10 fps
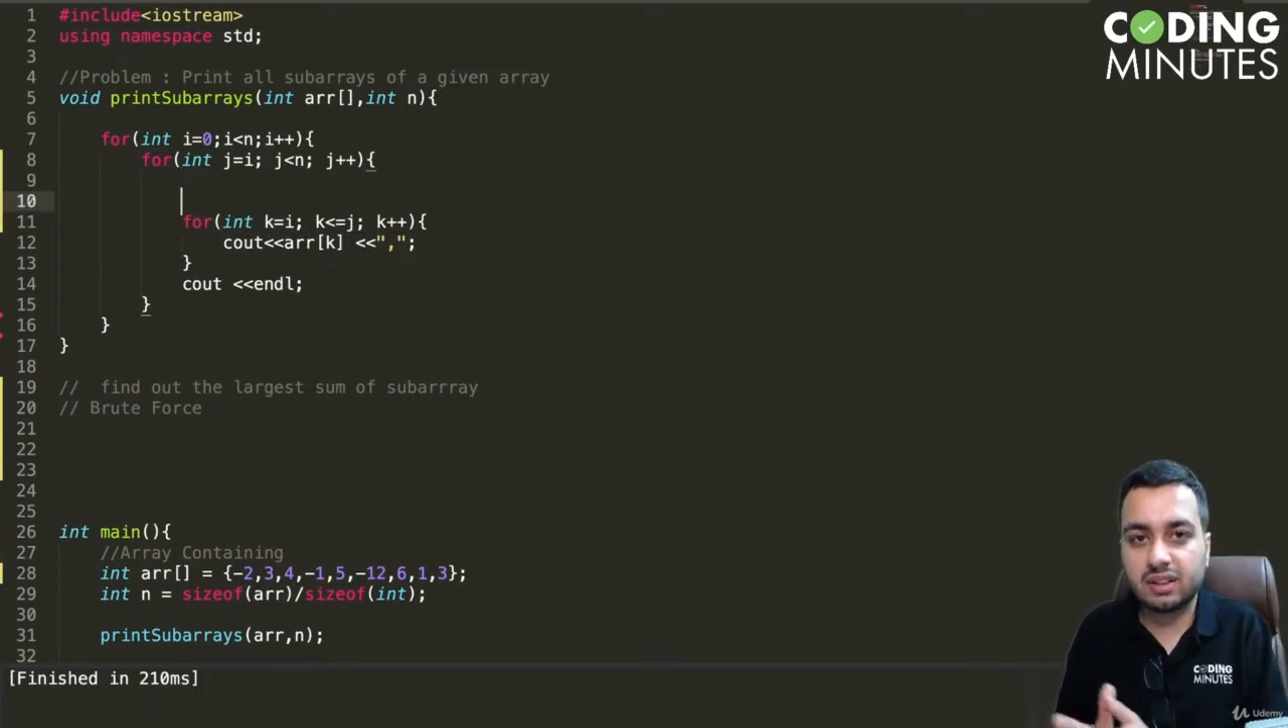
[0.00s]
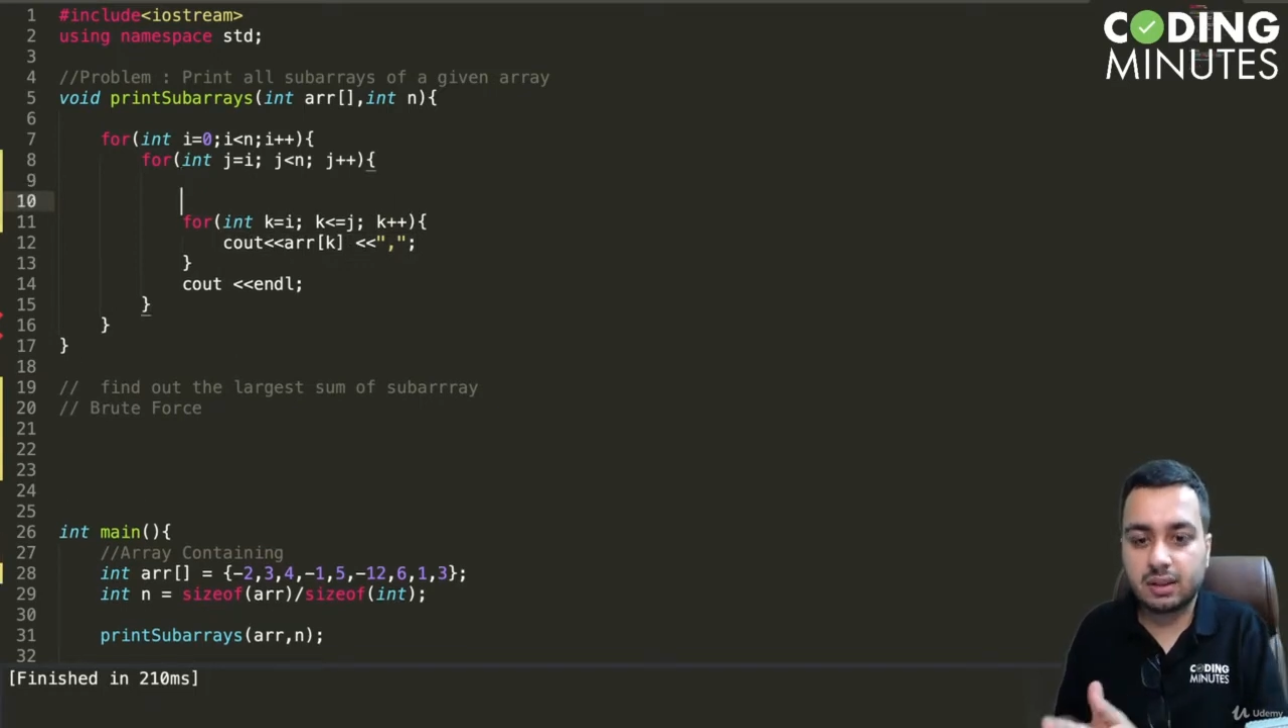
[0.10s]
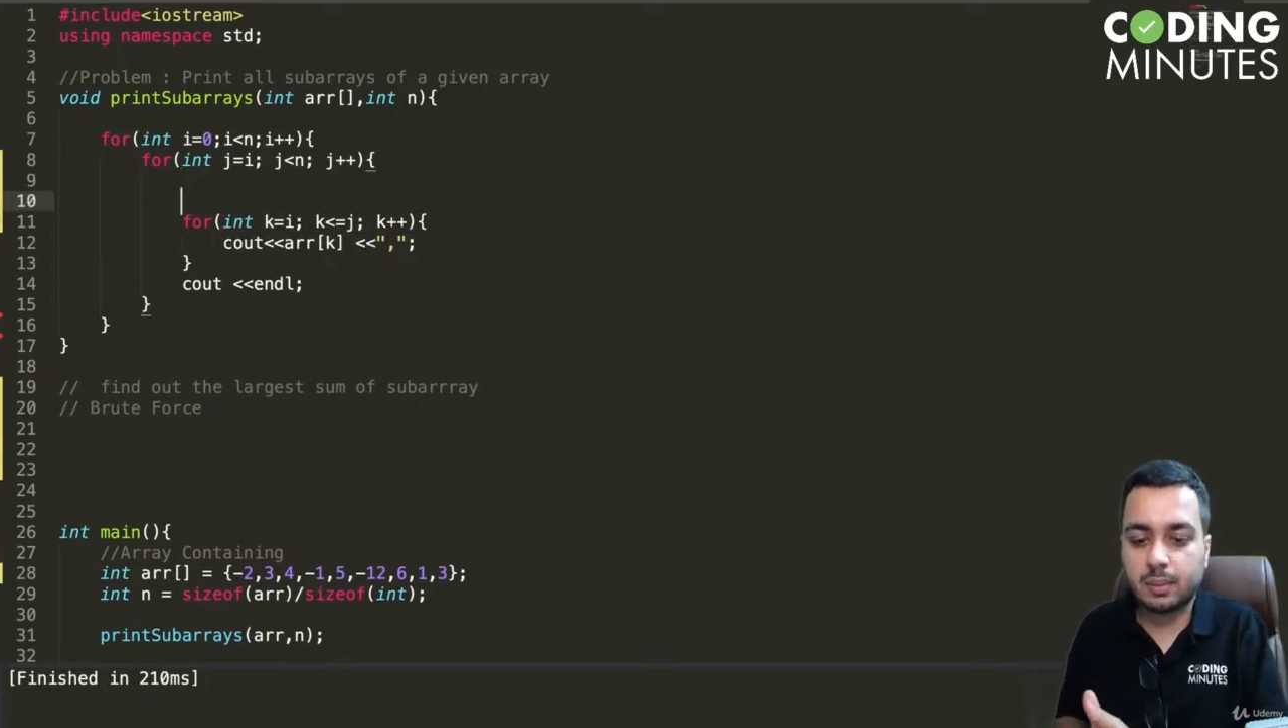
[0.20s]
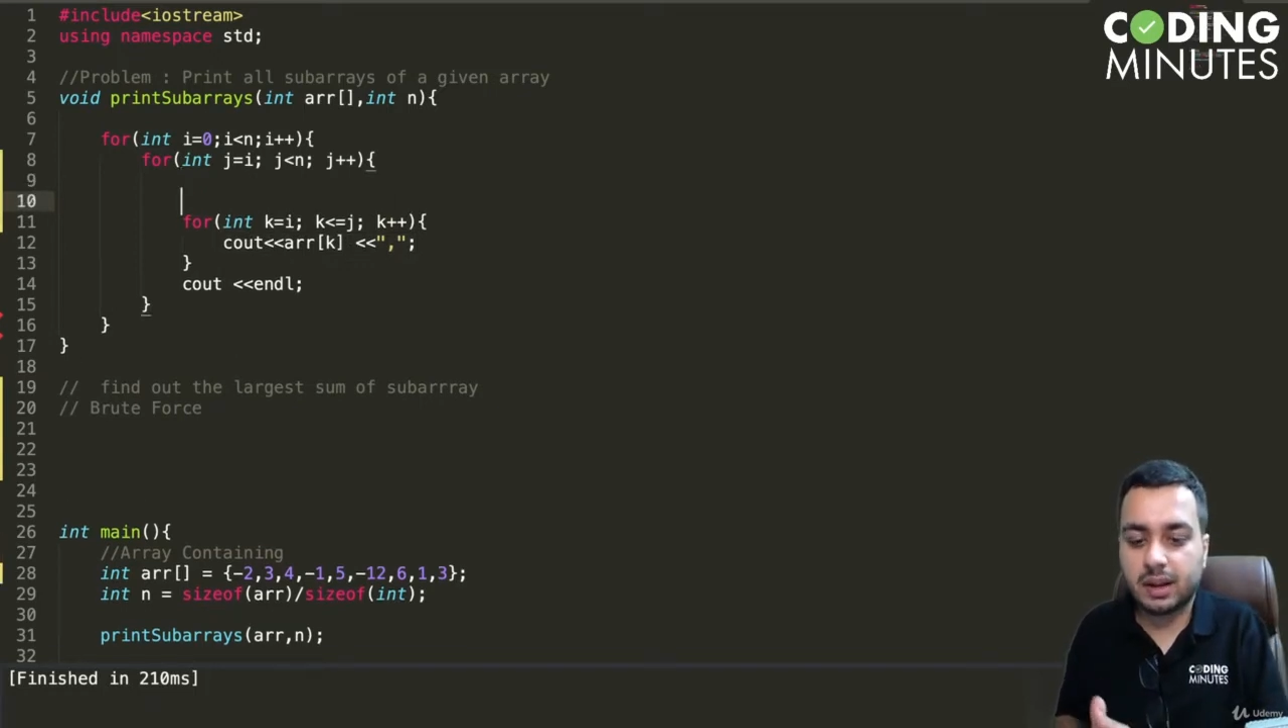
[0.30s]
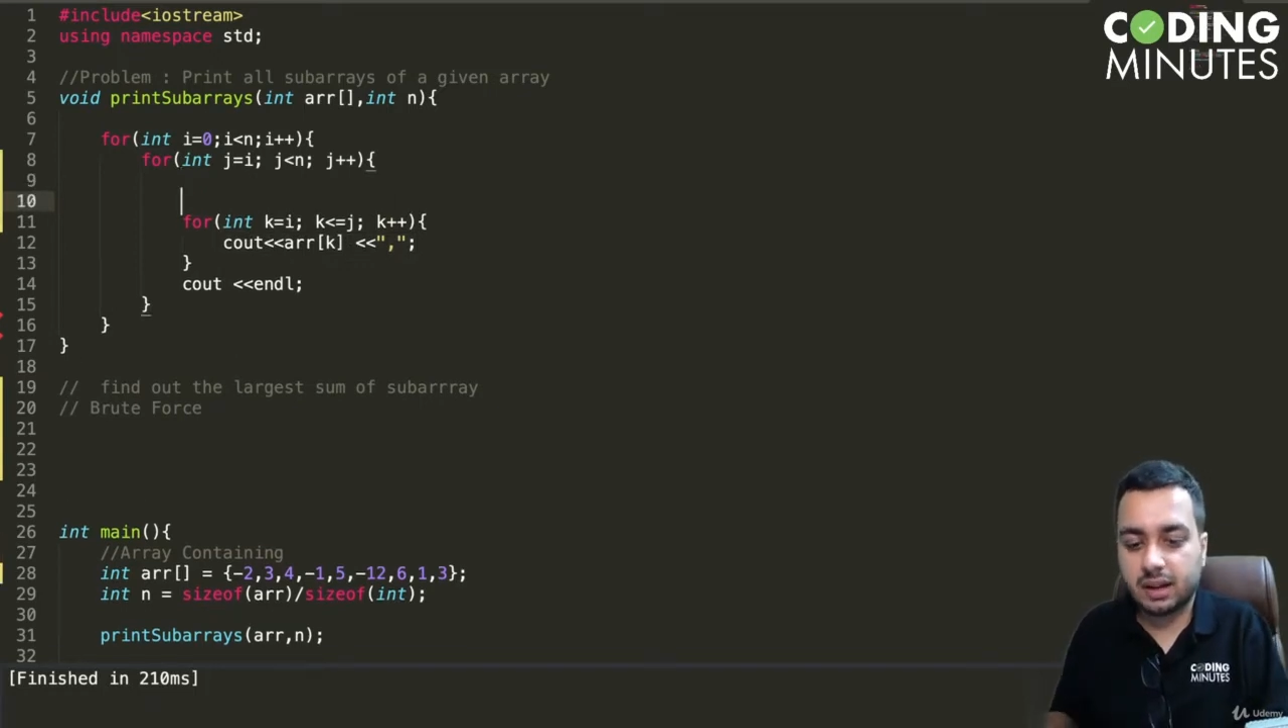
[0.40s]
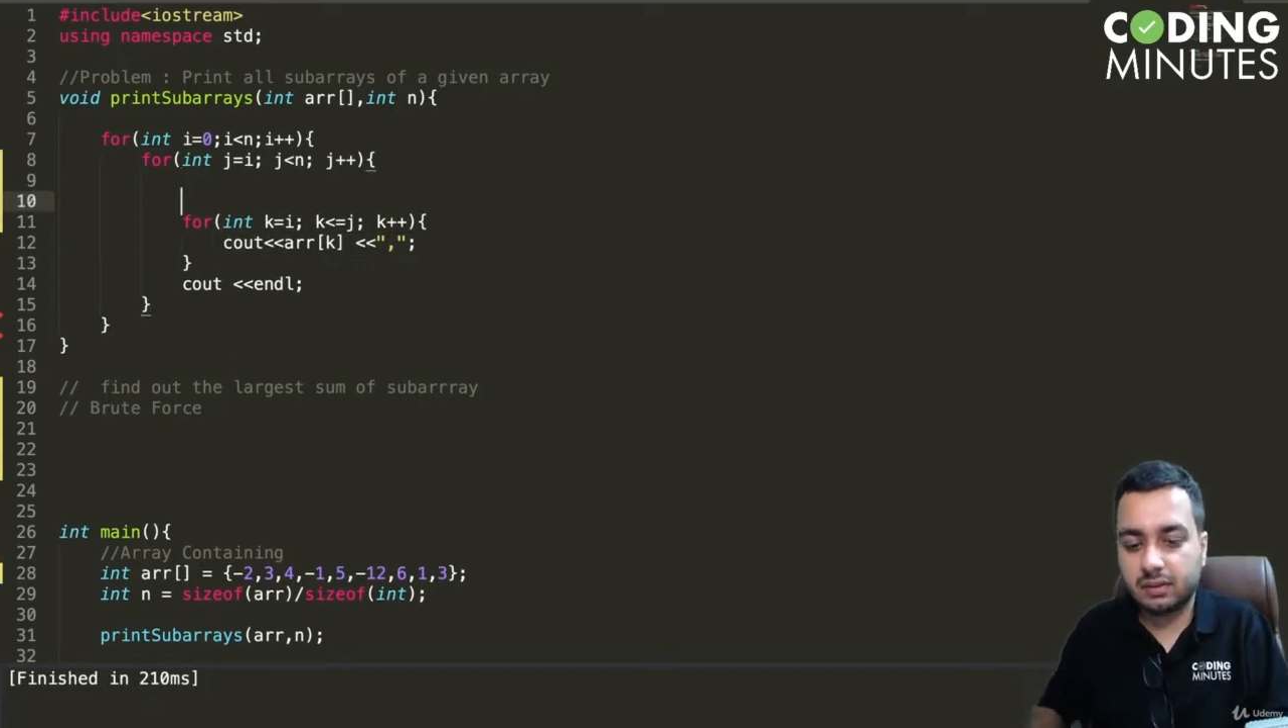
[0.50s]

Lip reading: subarray